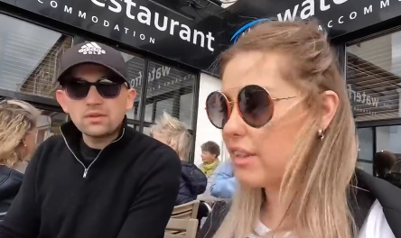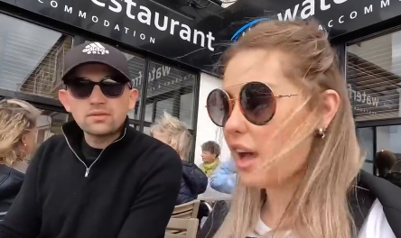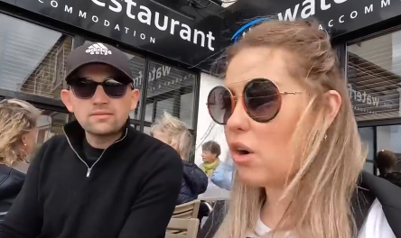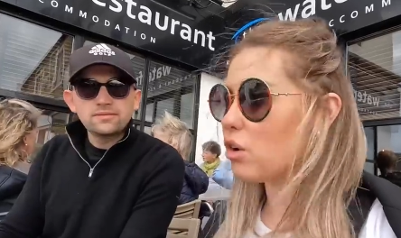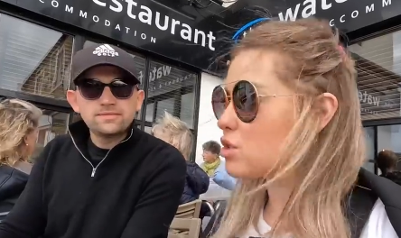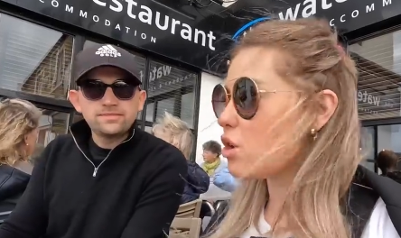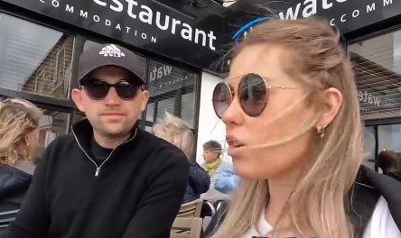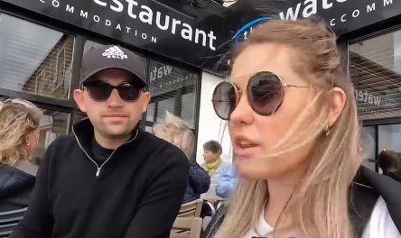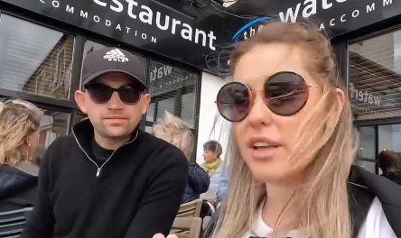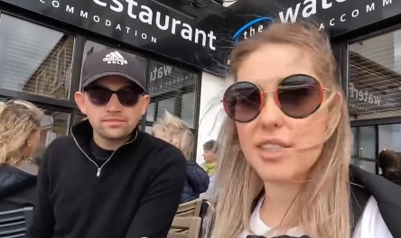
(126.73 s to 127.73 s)
Speaker 1: that hot
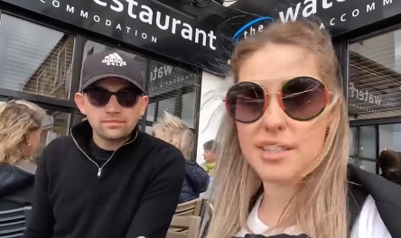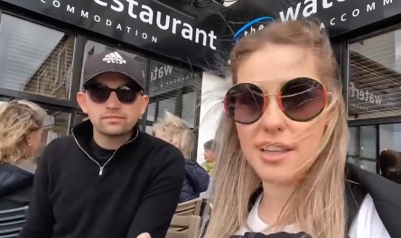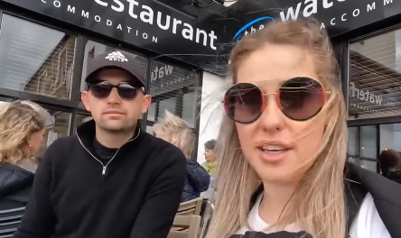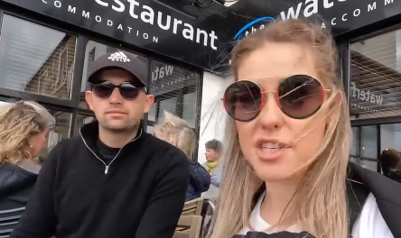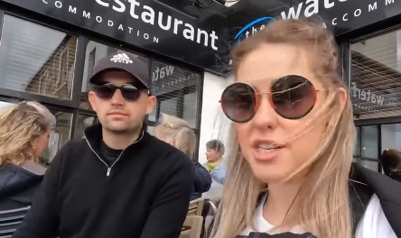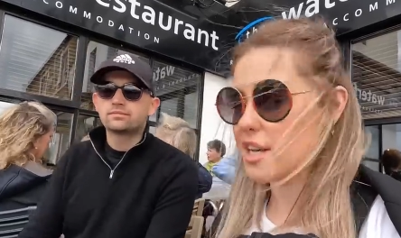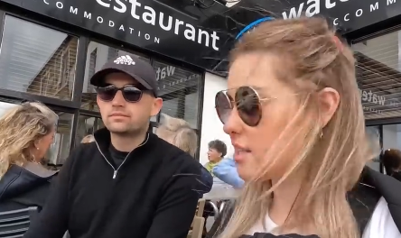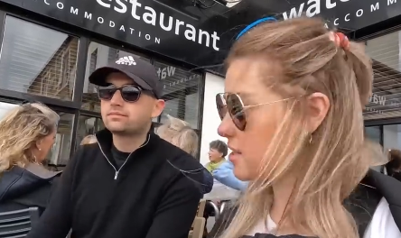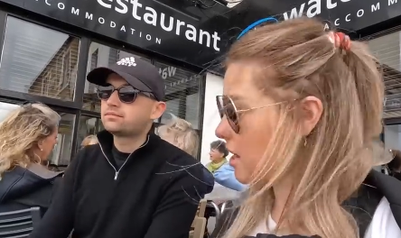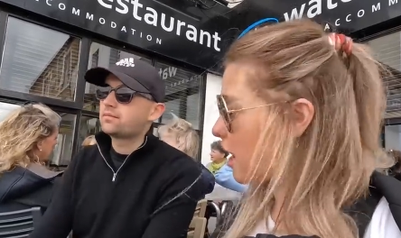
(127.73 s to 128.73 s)
chocolate,
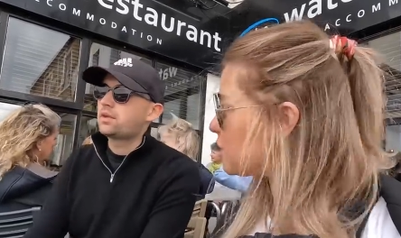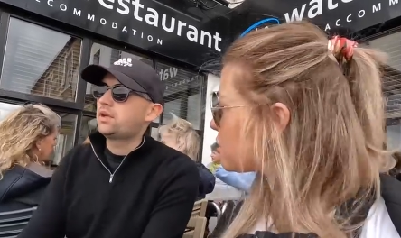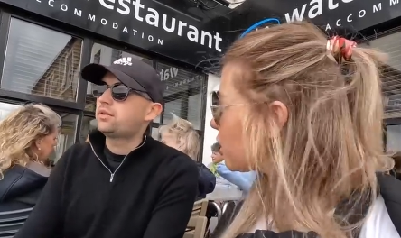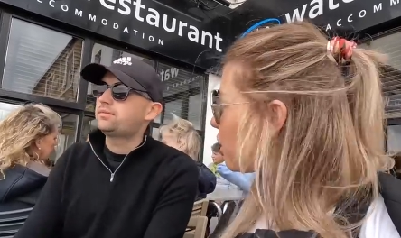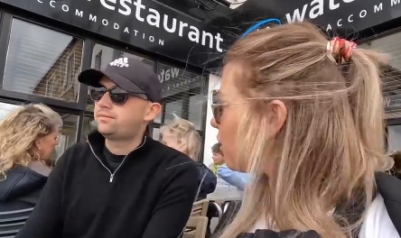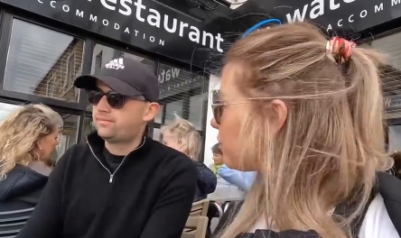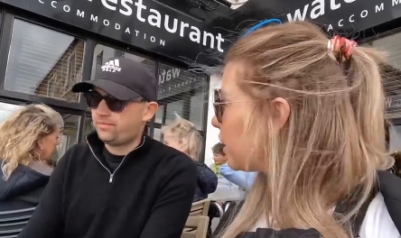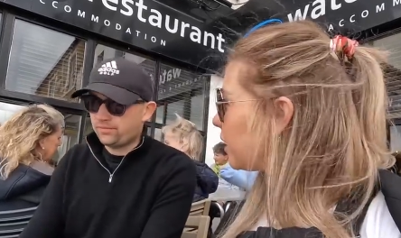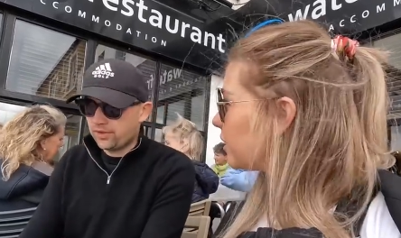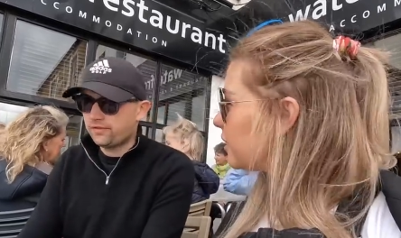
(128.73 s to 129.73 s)
delicious. How's your coffee?
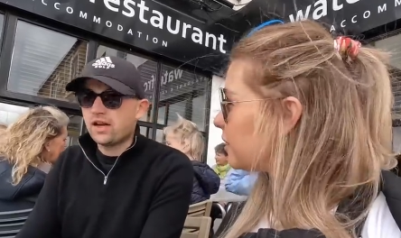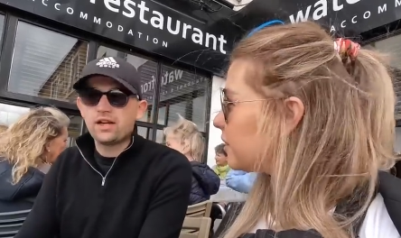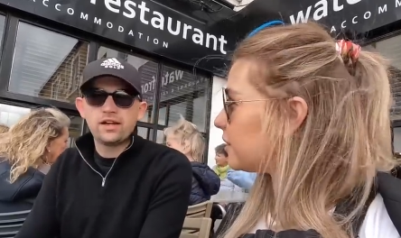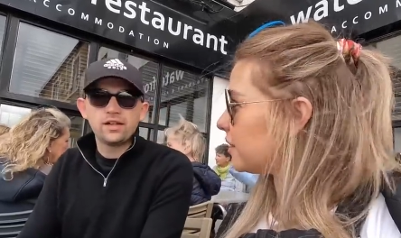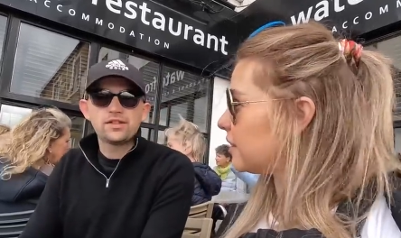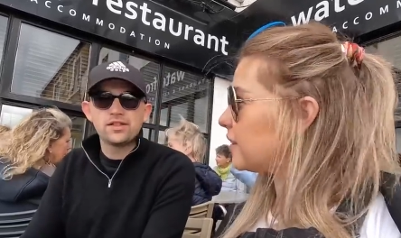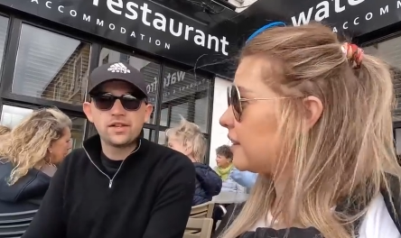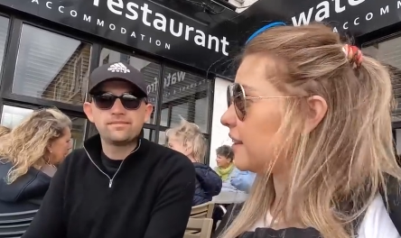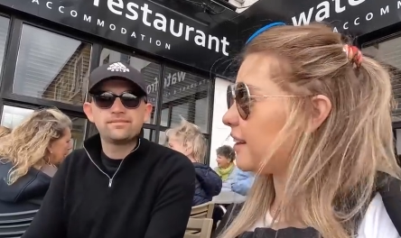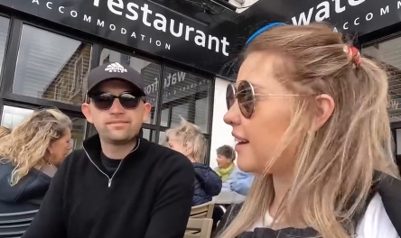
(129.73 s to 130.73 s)
Speaker 2: Very nice,
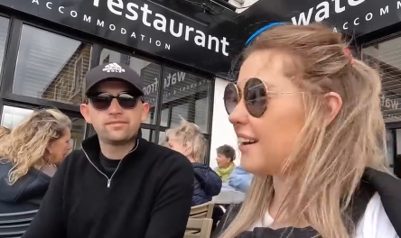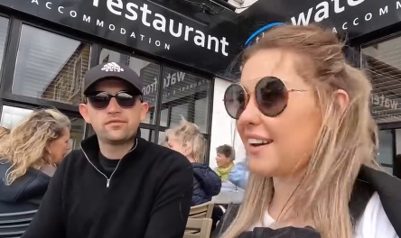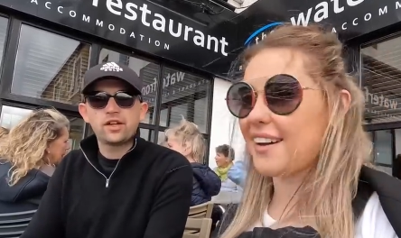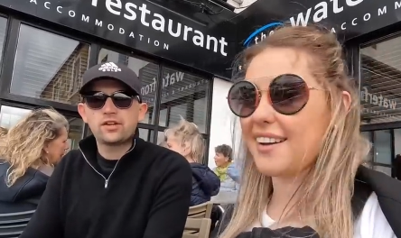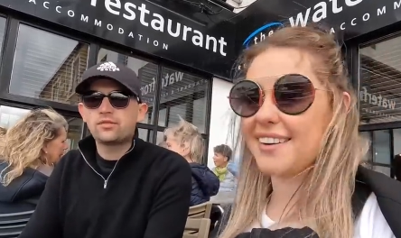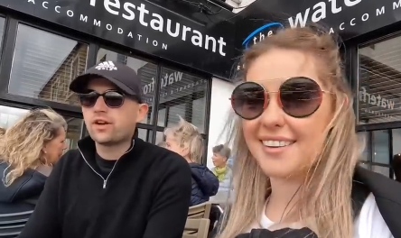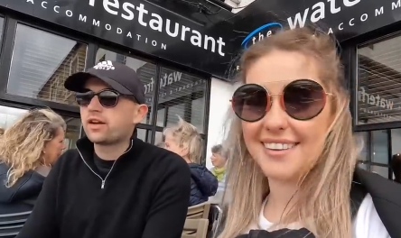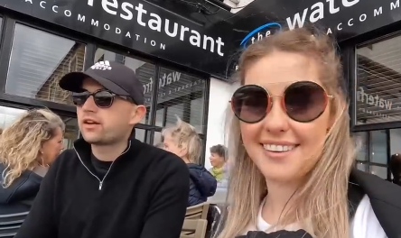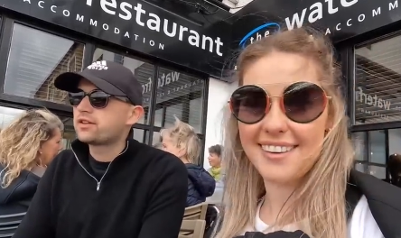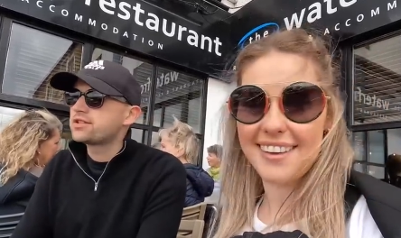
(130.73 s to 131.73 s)
yeah. yeah. Very good,
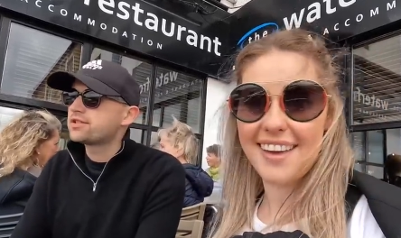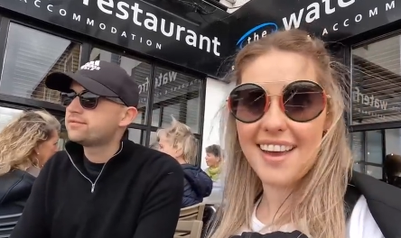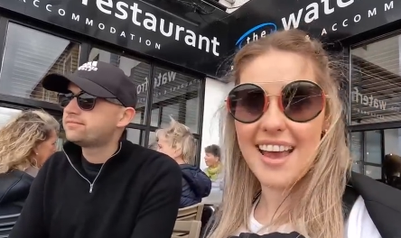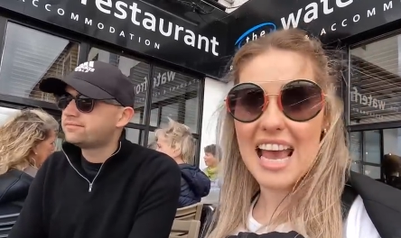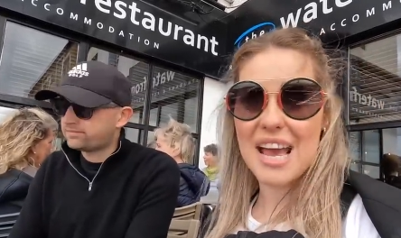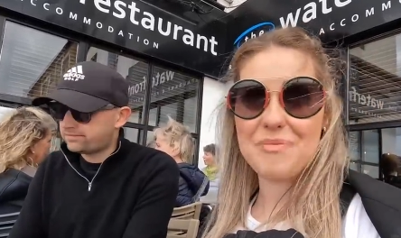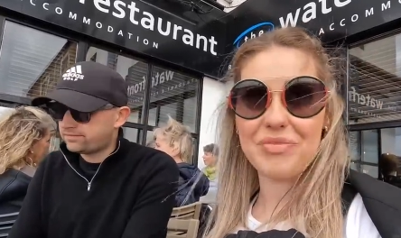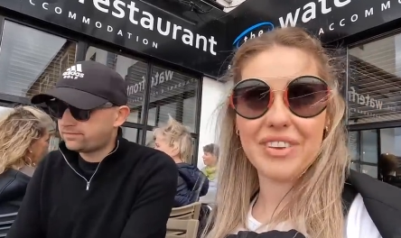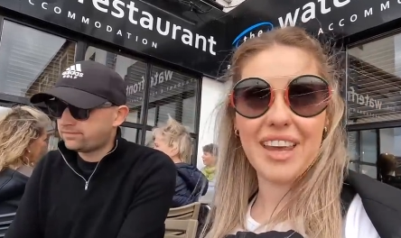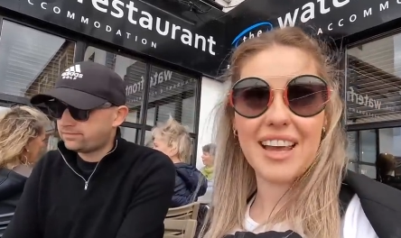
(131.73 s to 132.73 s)
very nice.
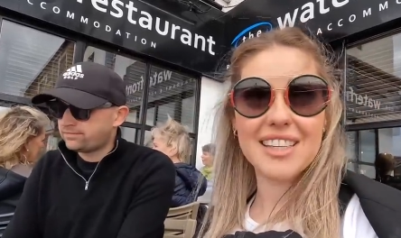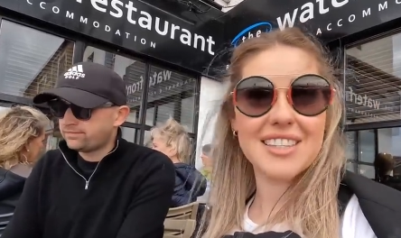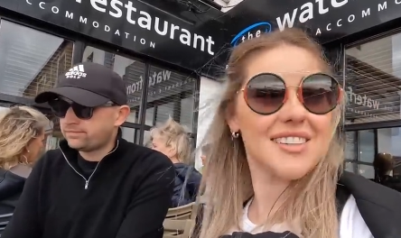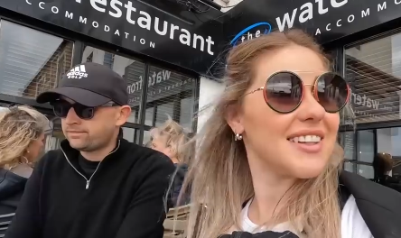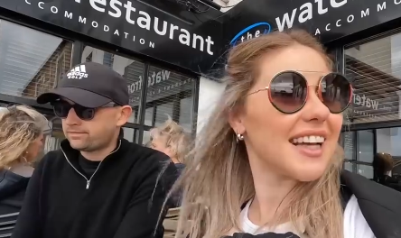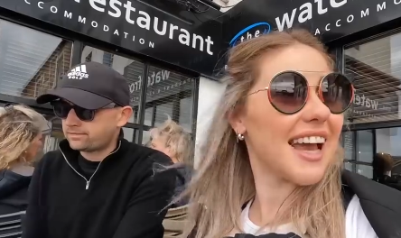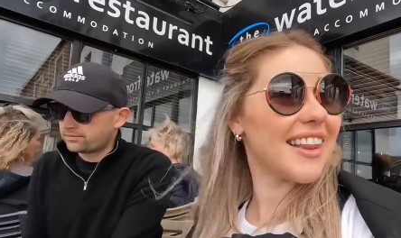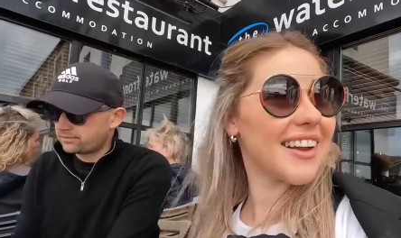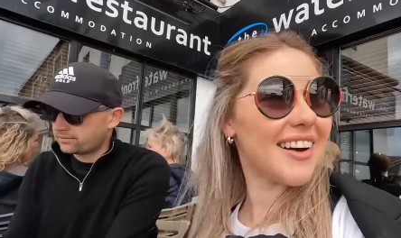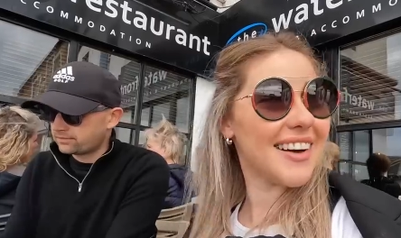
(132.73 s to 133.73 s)
Speaker 1: Um, yeah, just gonna
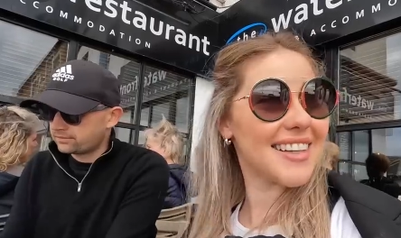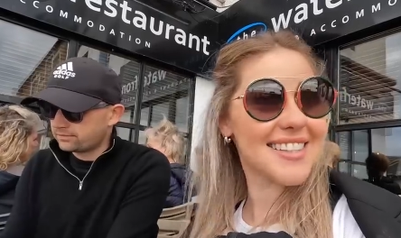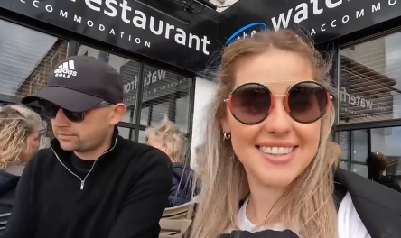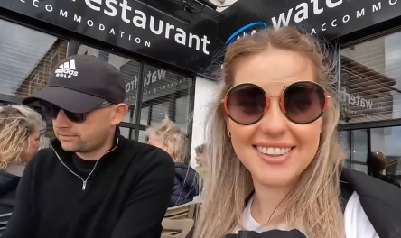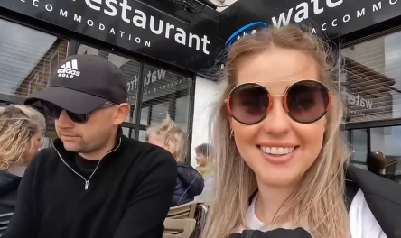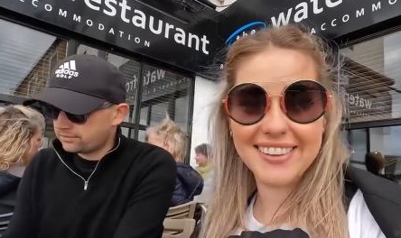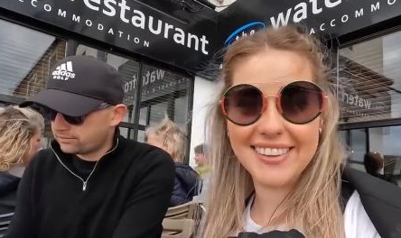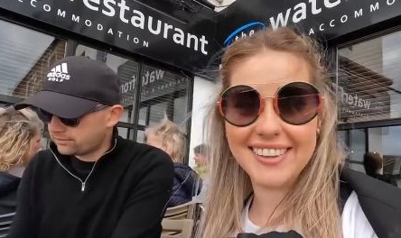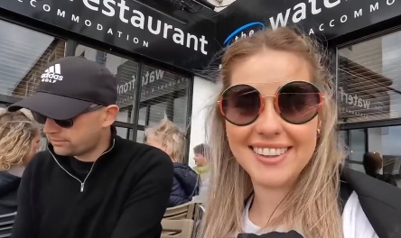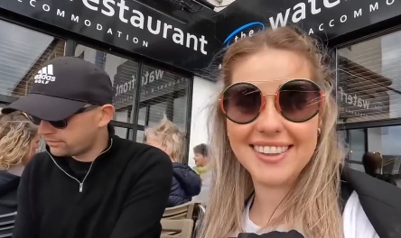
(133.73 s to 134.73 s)
get in the car
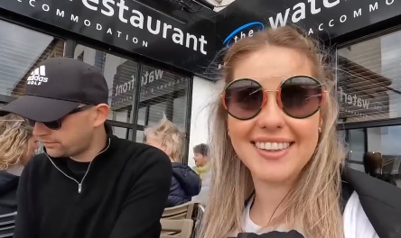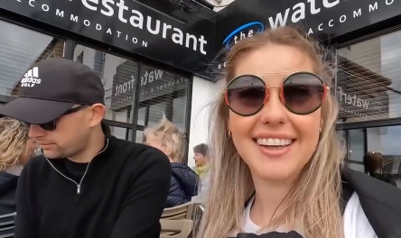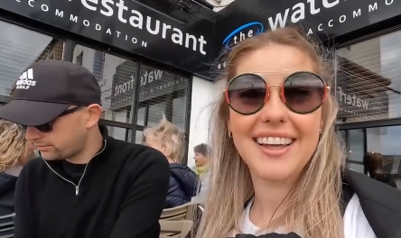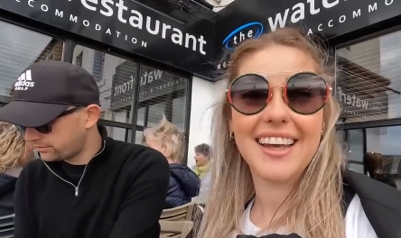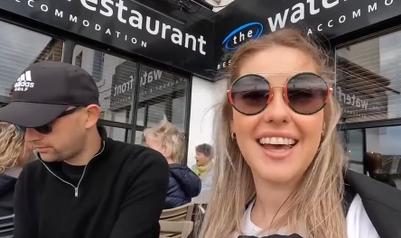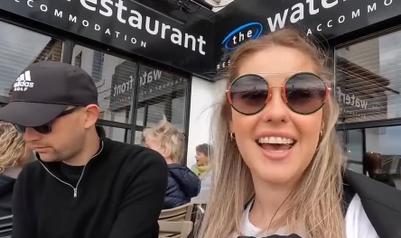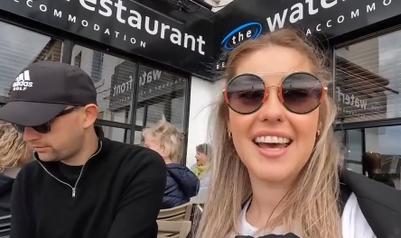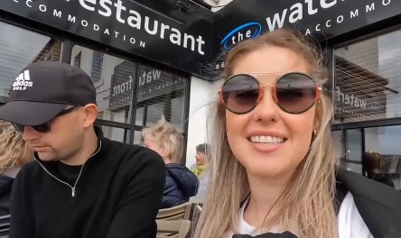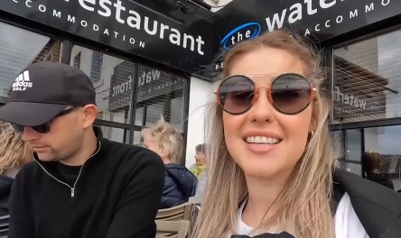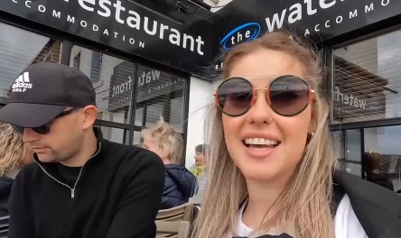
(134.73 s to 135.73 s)
soon head to